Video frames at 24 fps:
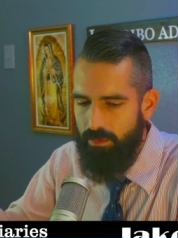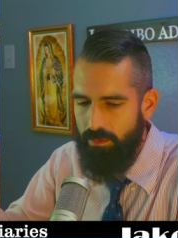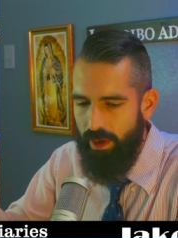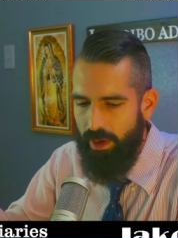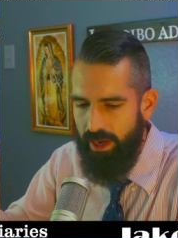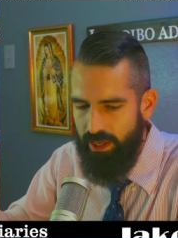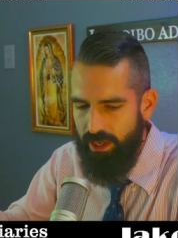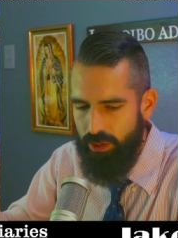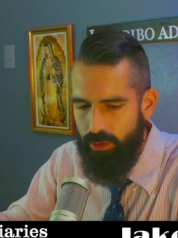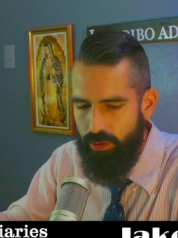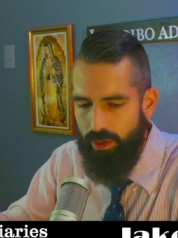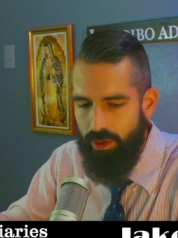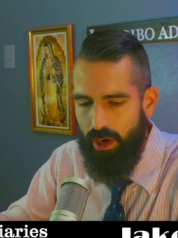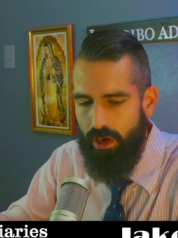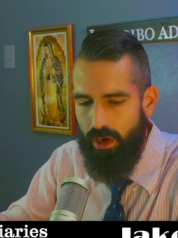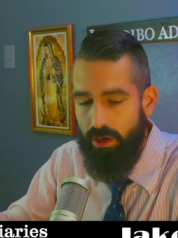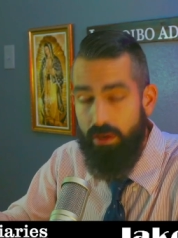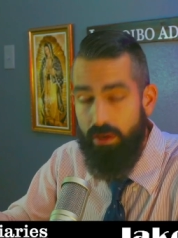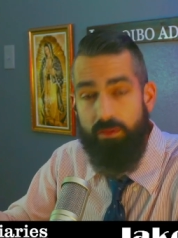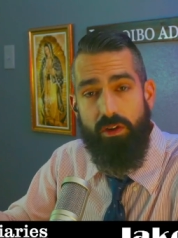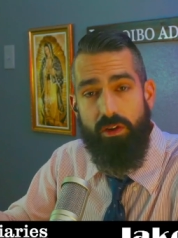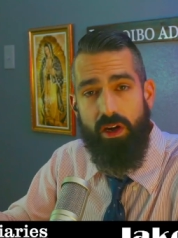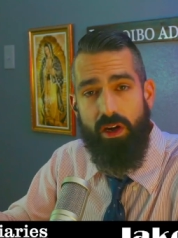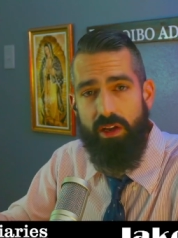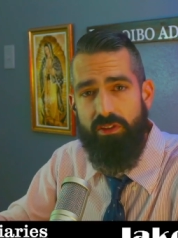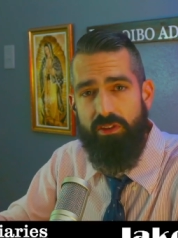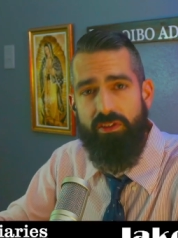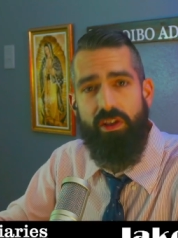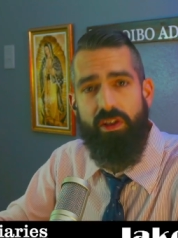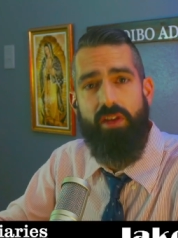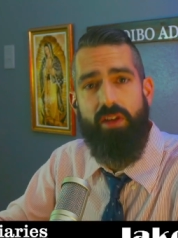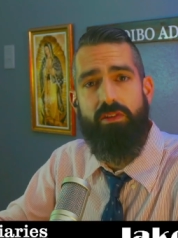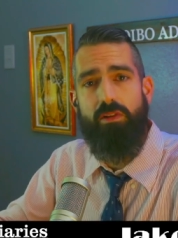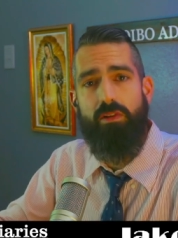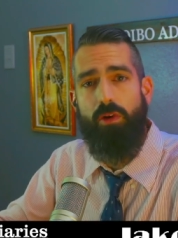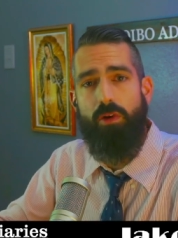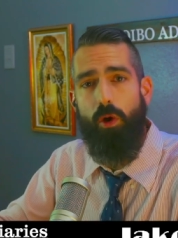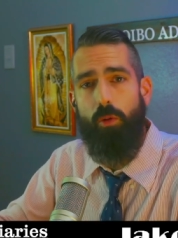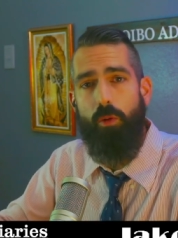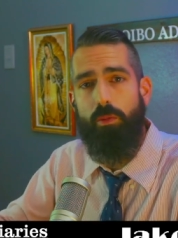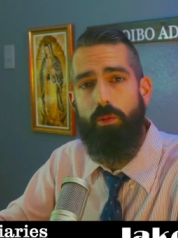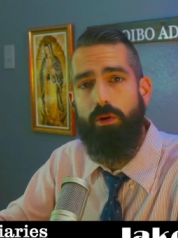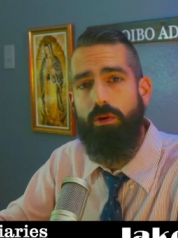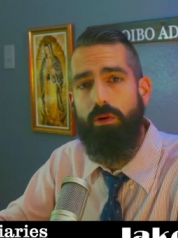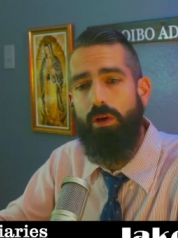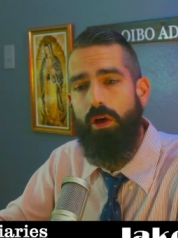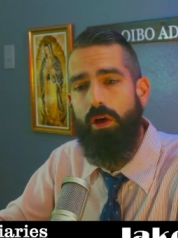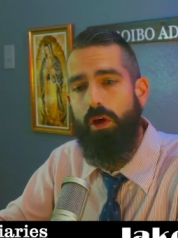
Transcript: patriarch of Constantinople,